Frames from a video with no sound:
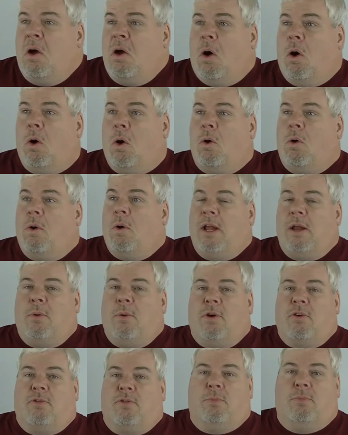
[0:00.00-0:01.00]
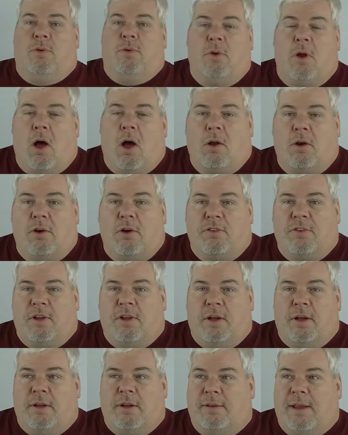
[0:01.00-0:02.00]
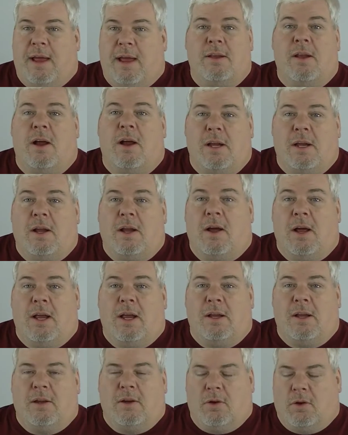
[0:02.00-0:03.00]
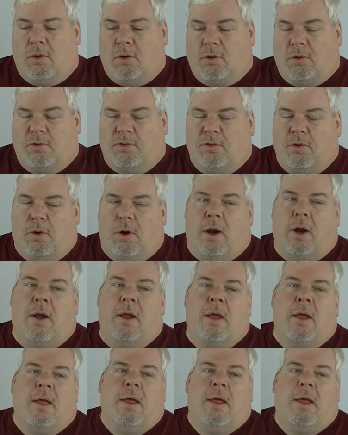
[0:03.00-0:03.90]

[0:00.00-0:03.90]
anywhere from $2 to $10.99 at your local store.